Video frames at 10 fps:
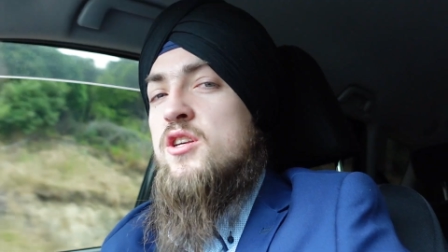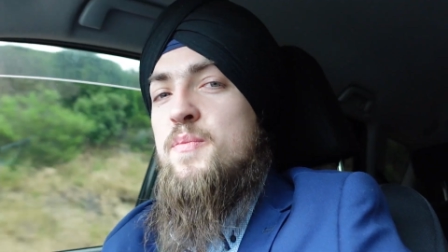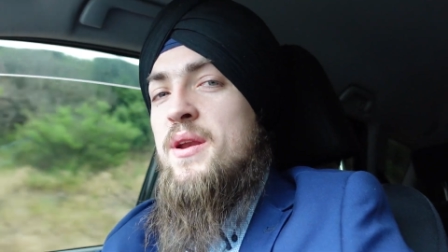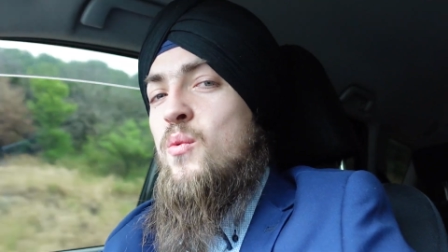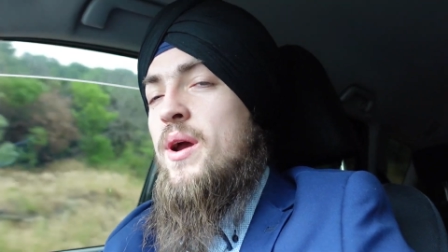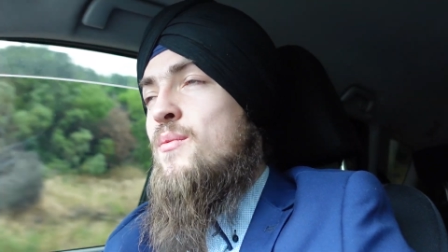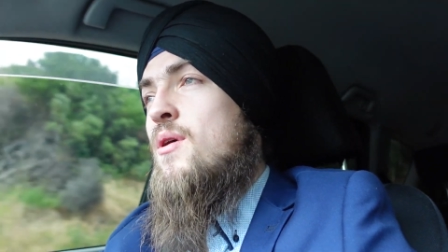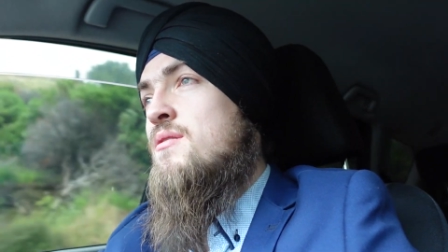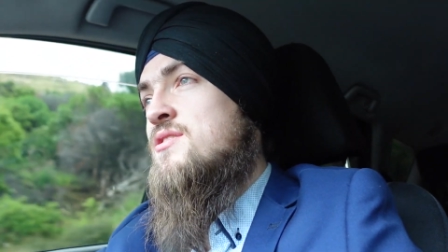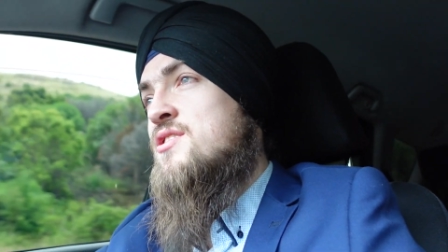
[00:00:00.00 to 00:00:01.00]
it's been a wee
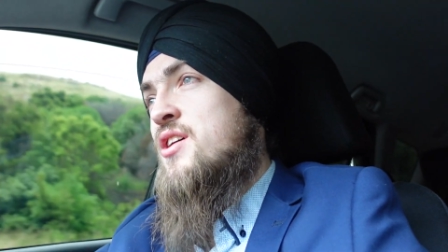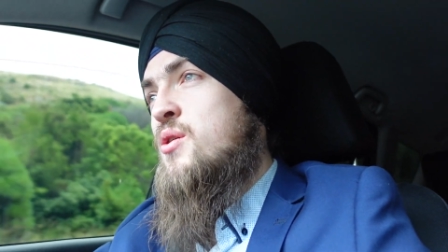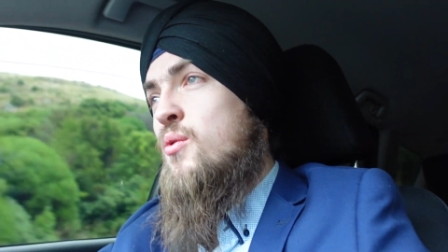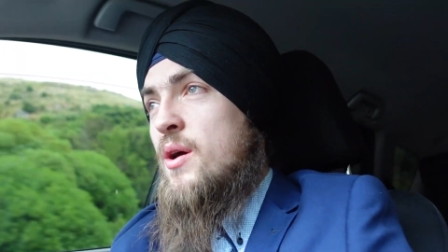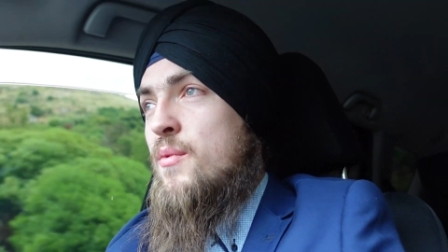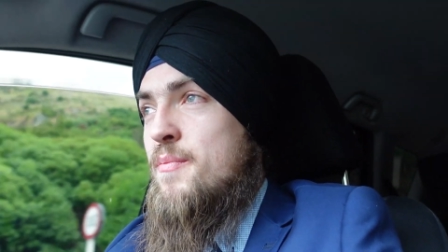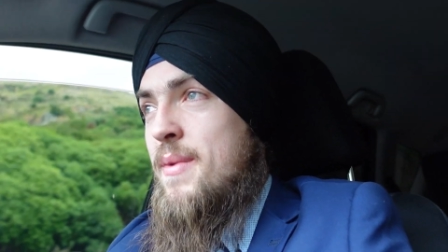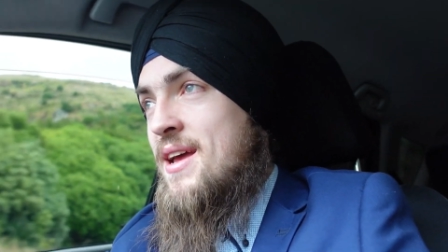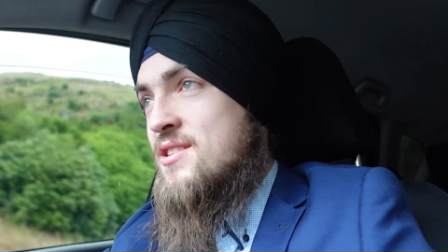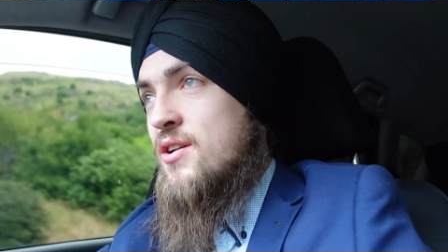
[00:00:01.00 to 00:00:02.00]
while since I caught up with
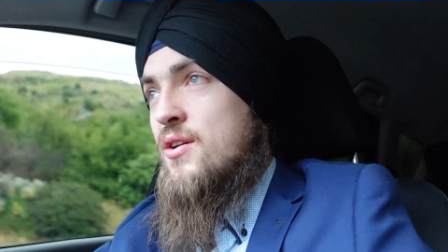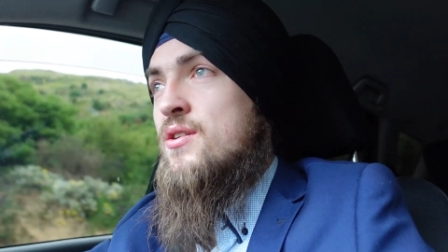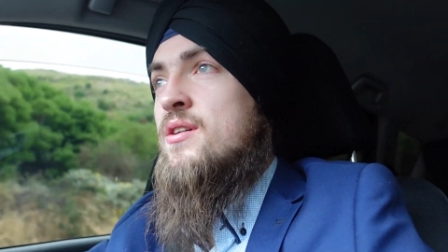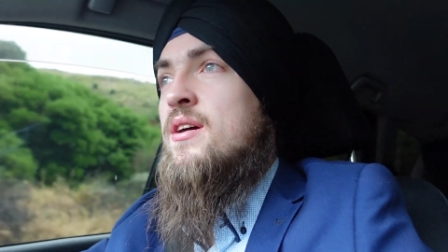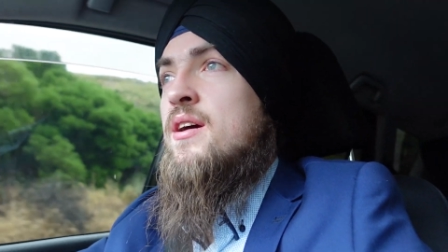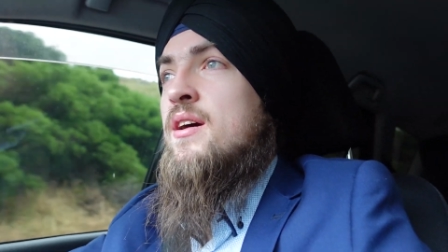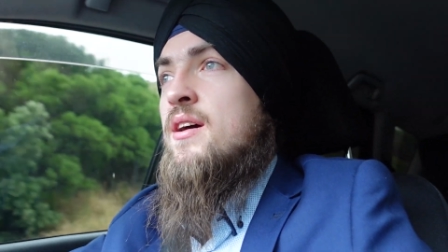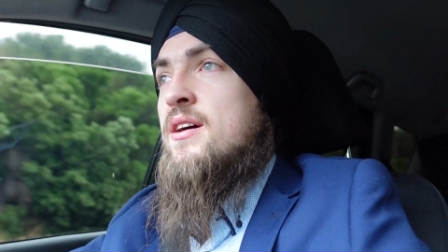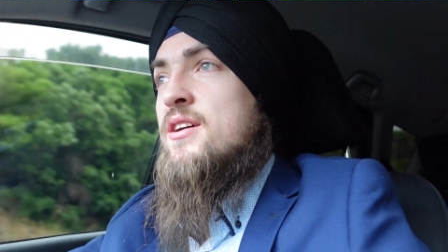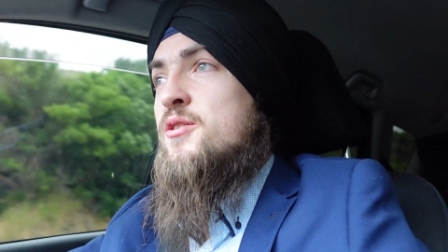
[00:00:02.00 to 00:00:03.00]
Matt, so
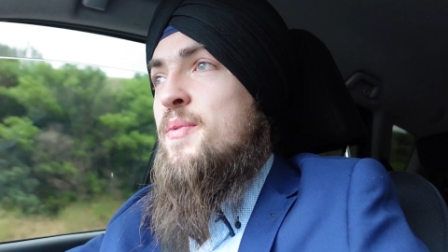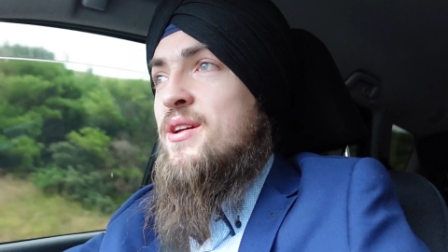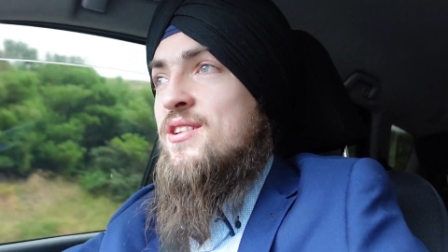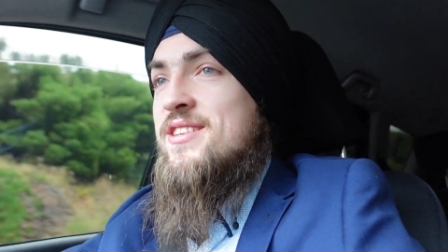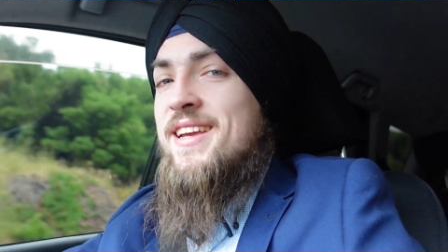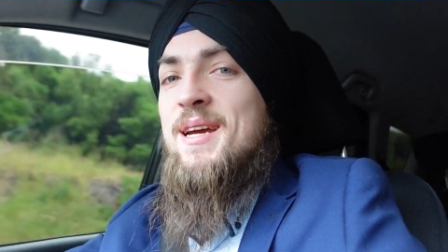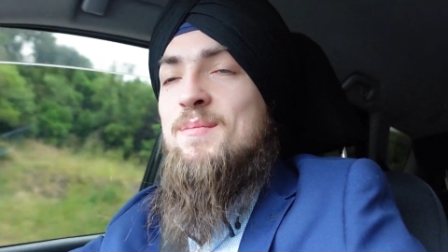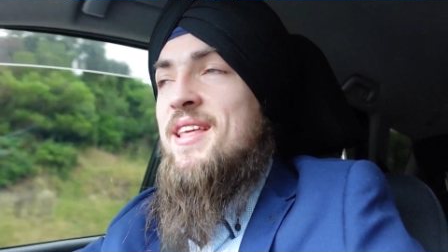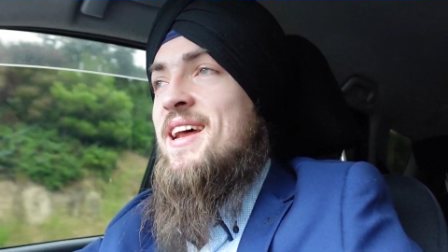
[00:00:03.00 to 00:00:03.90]
it should be good seeing him